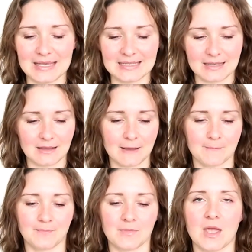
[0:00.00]

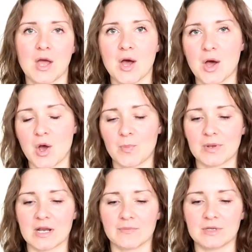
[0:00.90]
basically
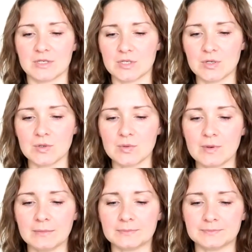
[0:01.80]
open up the
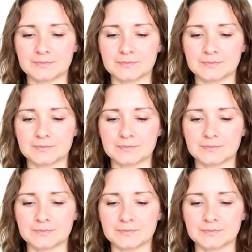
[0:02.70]
tube